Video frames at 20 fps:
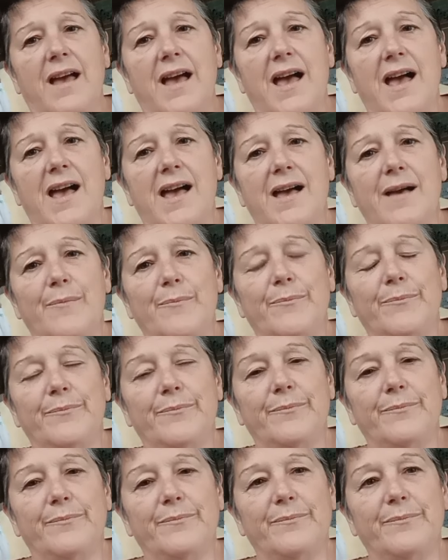Um,
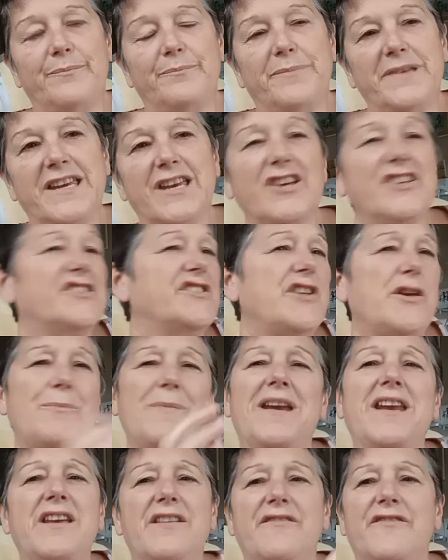because so
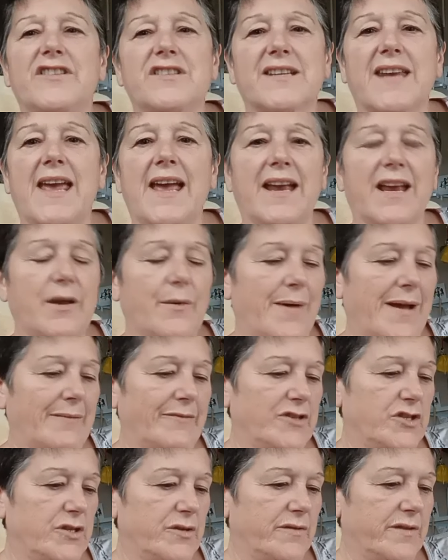many of us can't go out
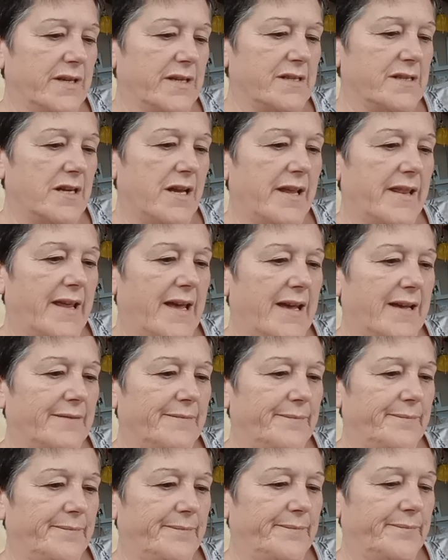and do things like that.
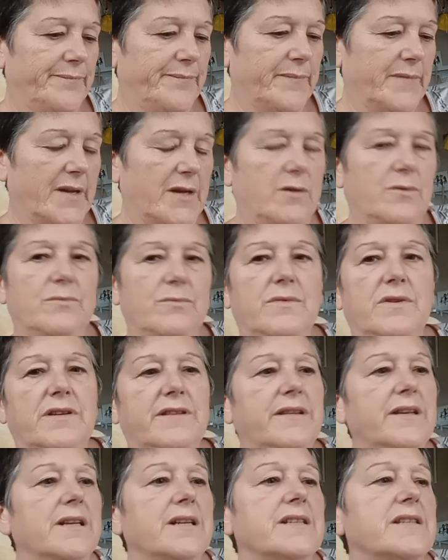Oh, I
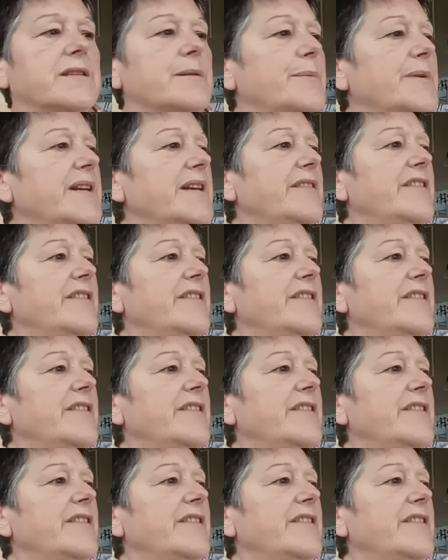think there's somebody